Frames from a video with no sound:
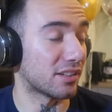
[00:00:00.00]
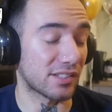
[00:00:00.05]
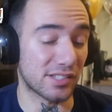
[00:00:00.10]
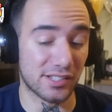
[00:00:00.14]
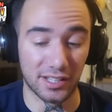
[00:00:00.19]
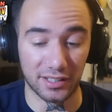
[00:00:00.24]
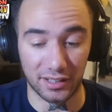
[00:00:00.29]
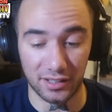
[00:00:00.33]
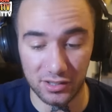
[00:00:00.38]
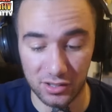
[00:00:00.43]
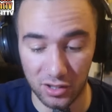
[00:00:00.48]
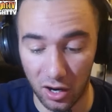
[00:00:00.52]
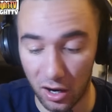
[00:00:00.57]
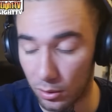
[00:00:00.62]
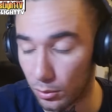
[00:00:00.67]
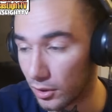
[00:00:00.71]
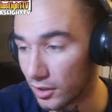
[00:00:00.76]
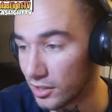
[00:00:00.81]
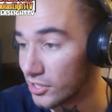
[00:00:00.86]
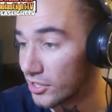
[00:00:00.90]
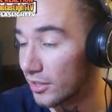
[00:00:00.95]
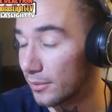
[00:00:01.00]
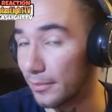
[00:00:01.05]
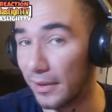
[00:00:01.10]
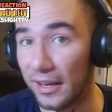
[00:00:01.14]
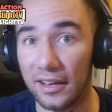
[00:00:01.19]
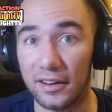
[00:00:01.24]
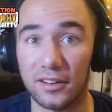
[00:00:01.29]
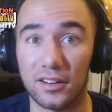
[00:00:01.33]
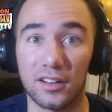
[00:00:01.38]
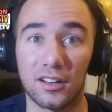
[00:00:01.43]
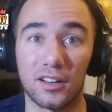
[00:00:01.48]
sick of this artwork shit,
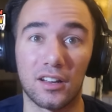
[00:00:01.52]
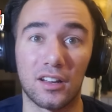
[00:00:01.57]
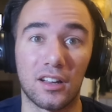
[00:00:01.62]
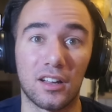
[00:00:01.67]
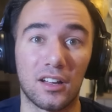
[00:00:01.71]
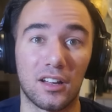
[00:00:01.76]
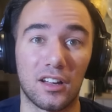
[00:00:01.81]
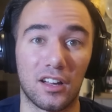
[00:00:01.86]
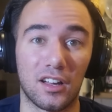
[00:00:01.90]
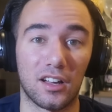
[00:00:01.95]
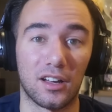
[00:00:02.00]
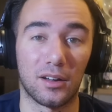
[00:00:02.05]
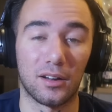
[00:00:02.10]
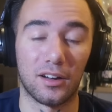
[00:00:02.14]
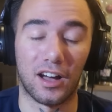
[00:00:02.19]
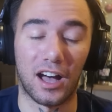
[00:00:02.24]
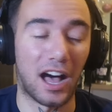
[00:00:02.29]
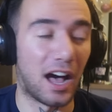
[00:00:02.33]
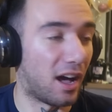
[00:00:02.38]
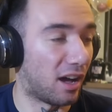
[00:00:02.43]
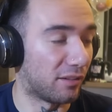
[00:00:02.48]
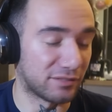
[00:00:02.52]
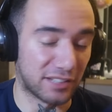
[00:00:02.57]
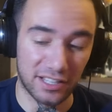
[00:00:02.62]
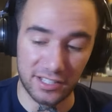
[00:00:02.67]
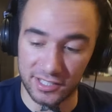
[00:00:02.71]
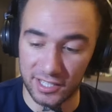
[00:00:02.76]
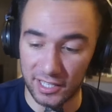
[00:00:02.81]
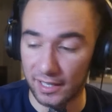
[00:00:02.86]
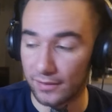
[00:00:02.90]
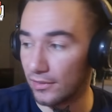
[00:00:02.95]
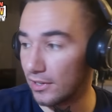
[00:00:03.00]
man. I'm
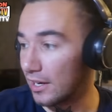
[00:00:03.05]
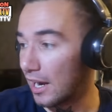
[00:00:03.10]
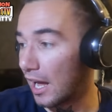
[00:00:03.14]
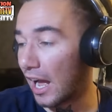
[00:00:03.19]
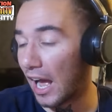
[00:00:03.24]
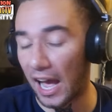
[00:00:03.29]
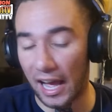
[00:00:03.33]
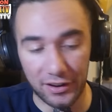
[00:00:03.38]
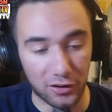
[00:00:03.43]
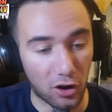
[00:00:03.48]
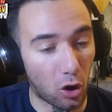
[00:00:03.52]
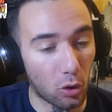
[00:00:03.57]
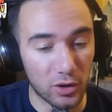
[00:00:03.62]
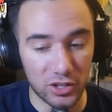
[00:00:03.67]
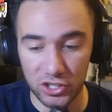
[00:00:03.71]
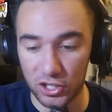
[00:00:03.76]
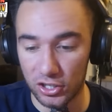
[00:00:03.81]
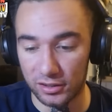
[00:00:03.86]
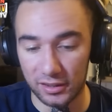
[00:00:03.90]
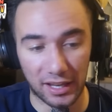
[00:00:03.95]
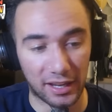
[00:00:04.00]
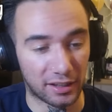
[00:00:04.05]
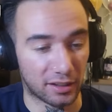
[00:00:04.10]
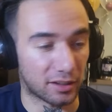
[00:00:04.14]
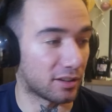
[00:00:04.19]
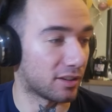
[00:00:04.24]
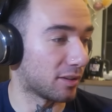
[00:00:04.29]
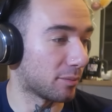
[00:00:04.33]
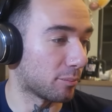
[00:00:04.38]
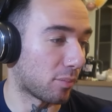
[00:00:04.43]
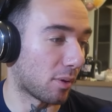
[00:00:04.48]
getting sick of it. I know it's your thing.